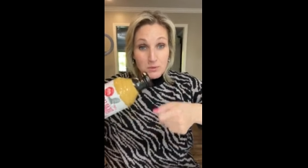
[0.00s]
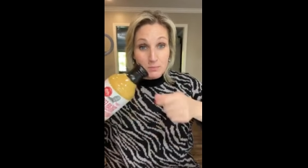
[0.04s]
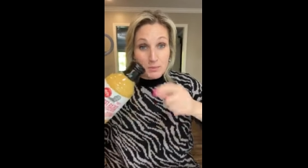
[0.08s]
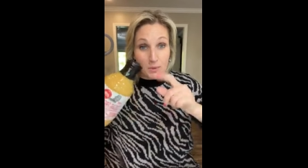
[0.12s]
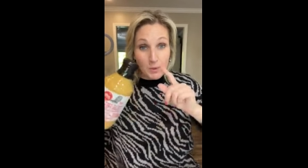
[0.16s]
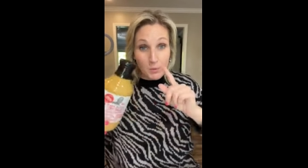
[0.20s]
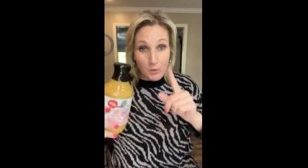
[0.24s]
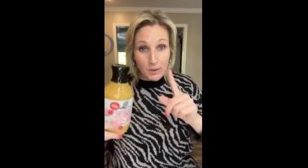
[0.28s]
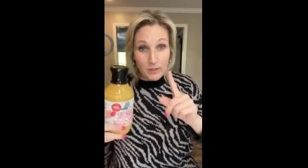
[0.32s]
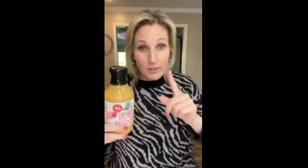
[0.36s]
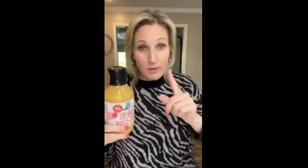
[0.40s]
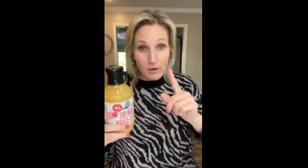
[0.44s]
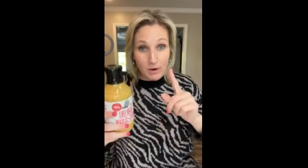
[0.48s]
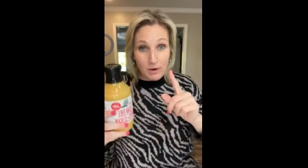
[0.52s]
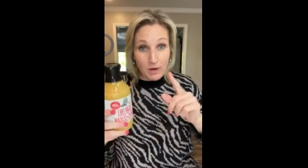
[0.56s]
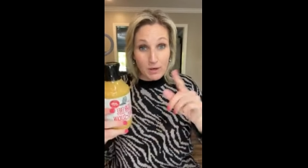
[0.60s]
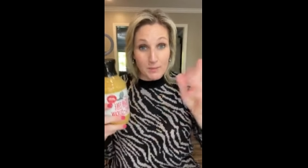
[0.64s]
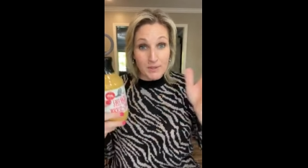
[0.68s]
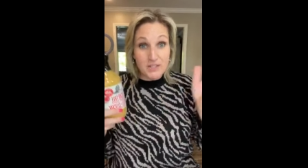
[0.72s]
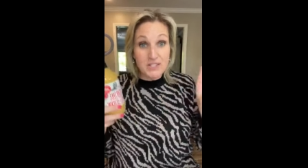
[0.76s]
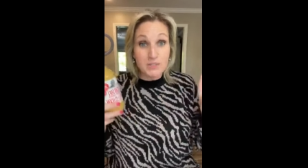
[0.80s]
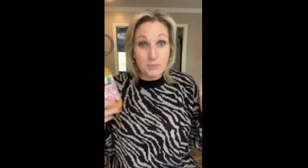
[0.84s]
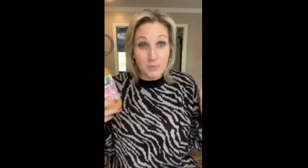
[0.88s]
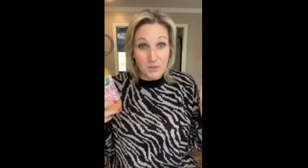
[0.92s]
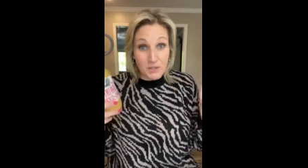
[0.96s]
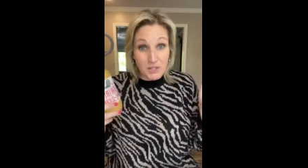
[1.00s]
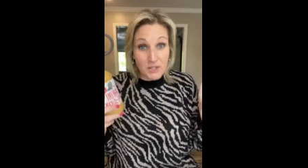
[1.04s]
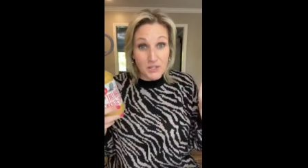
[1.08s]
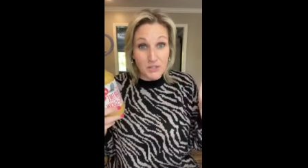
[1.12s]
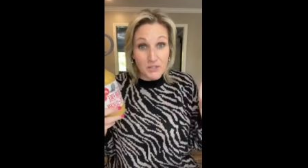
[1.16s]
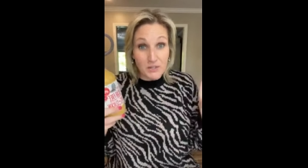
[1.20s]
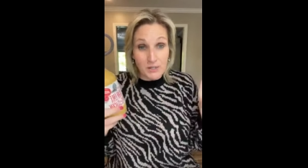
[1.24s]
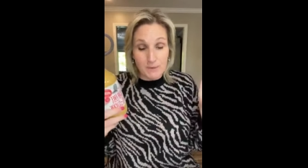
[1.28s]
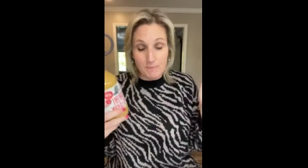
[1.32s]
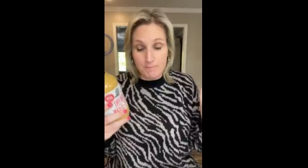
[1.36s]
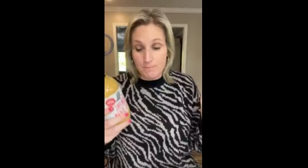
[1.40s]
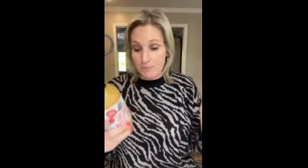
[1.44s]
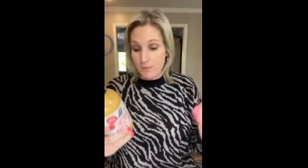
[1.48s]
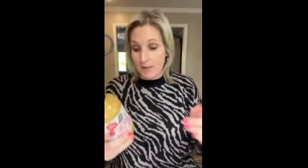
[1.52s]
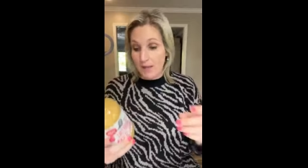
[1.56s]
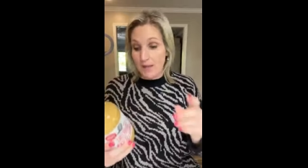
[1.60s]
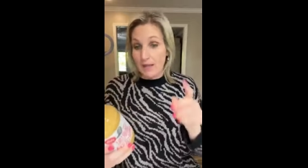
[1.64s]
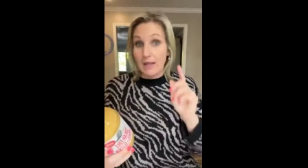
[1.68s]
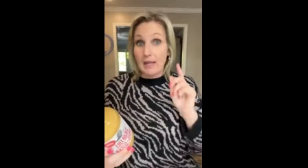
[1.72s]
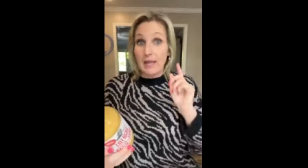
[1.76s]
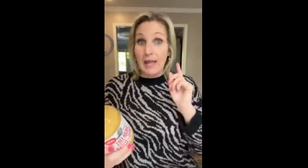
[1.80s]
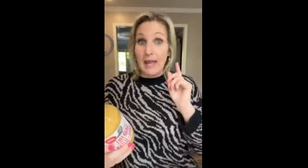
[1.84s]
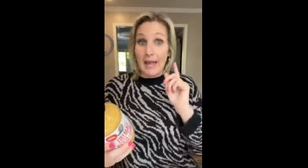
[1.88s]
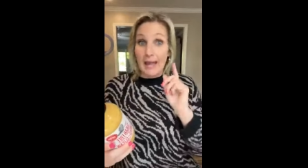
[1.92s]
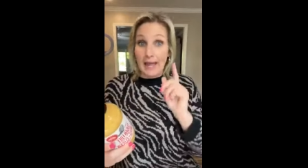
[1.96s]
It would be 1 carb. That's pretty good.
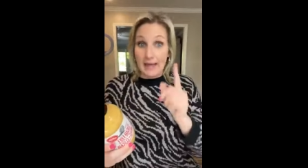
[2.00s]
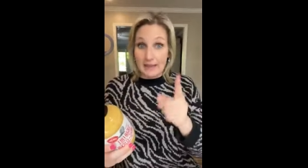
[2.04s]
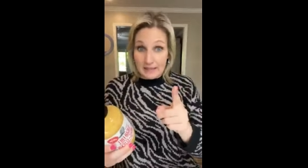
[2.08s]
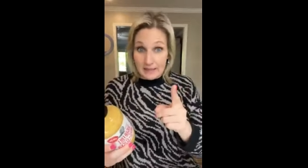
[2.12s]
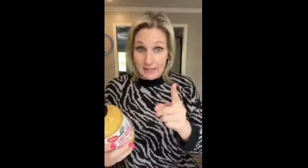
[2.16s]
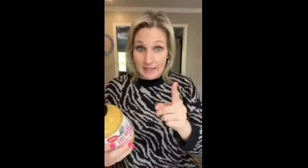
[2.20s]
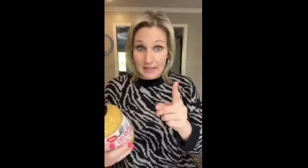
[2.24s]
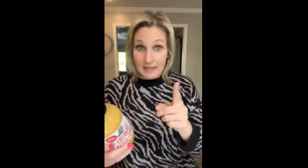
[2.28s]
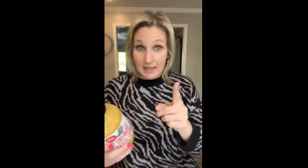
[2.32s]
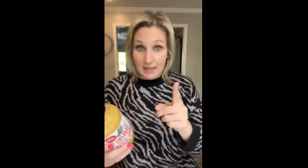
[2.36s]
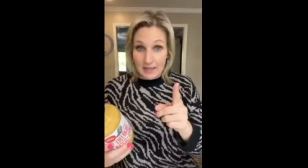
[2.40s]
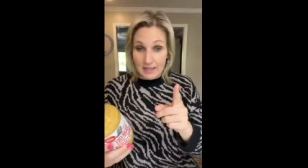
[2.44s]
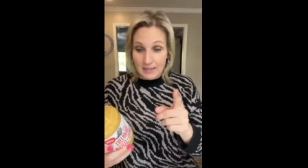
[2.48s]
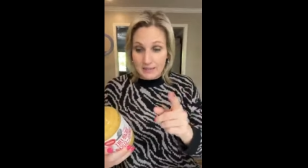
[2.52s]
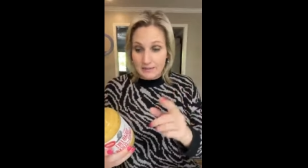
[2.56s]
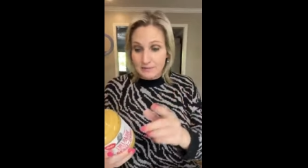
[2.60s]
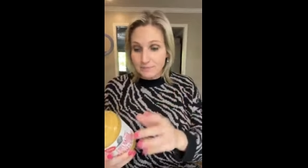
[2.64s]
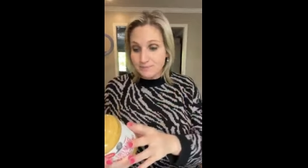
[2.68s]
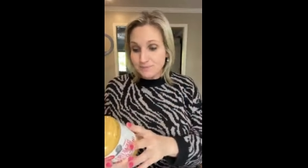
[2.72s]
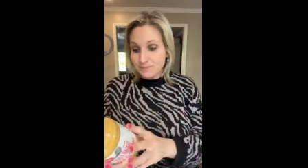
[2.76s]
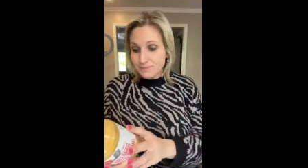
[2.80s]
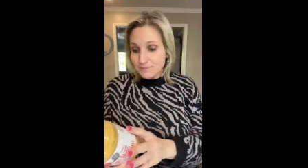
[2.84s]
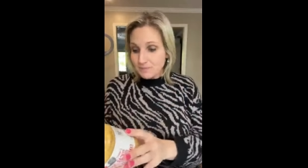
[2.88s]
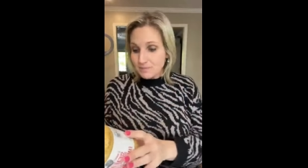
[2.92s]
And then